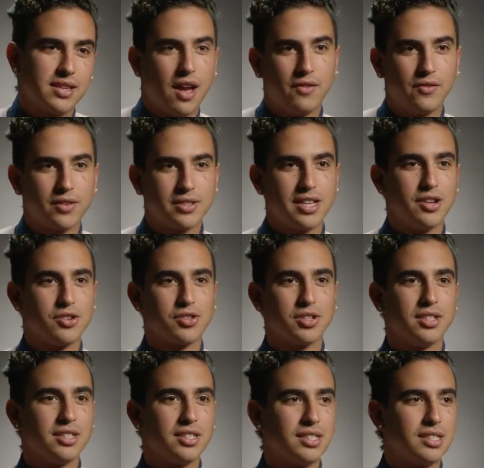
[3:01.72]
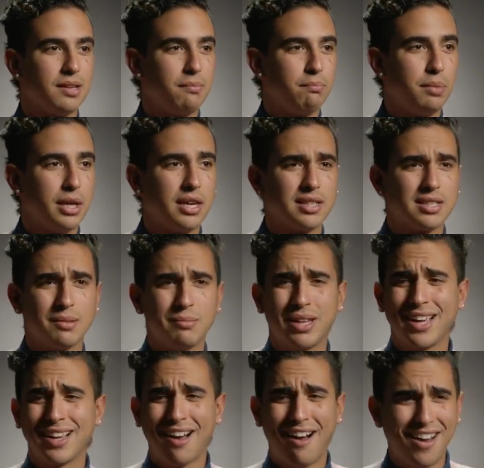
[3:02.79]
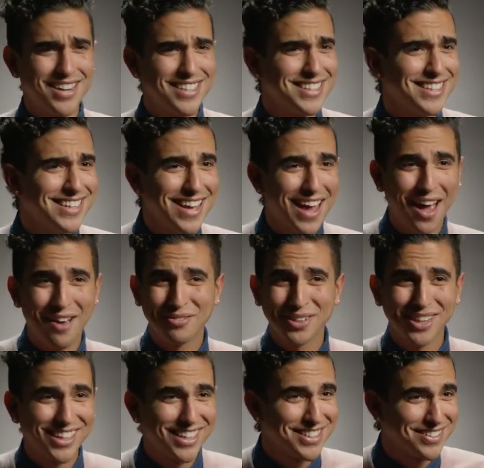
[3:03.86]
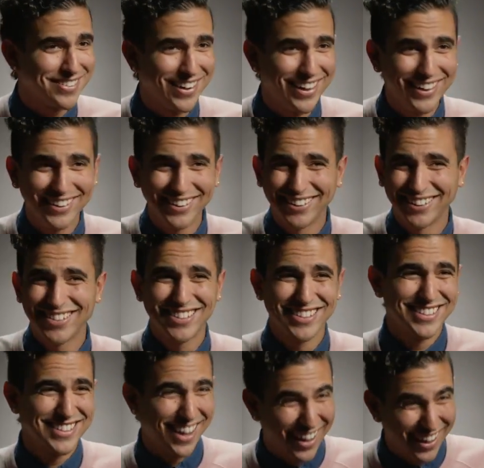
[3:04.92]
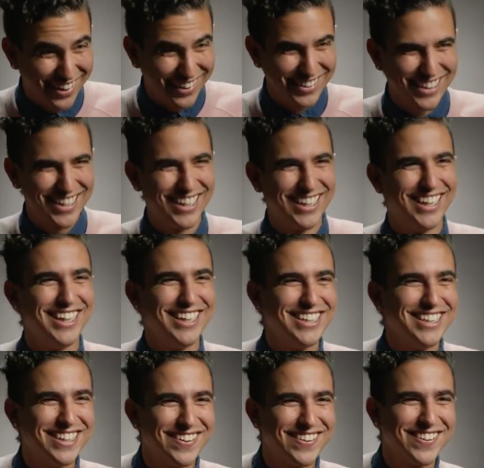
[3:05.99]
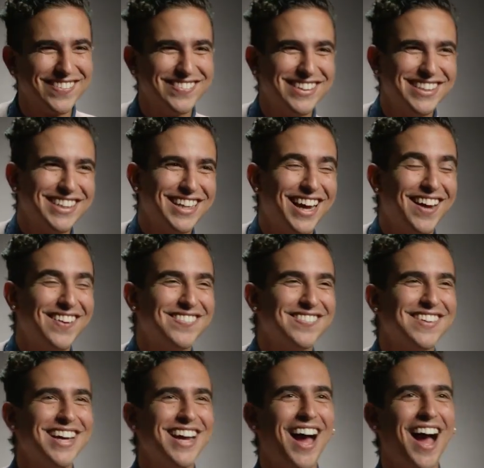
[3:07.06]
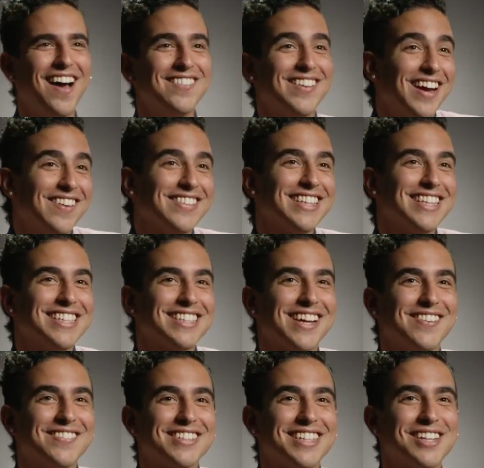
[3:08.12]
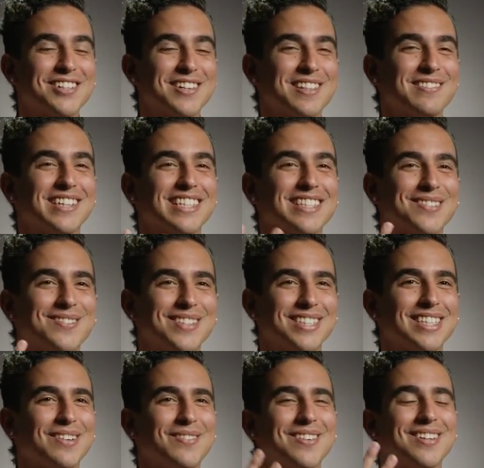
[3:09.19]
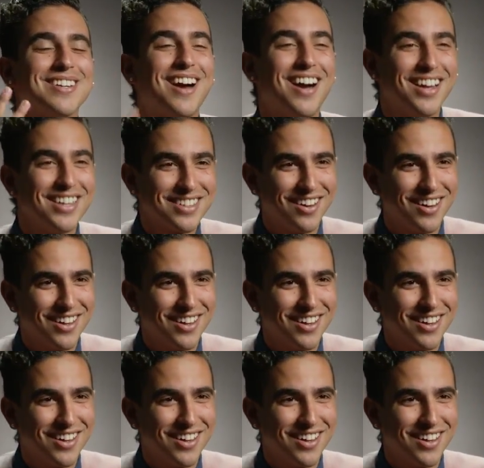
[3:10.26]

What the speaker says: these conversations because I'm like, honestly, everything is great. Let's just talk. You know what I mean? I'm having these conversations because it feels like we're not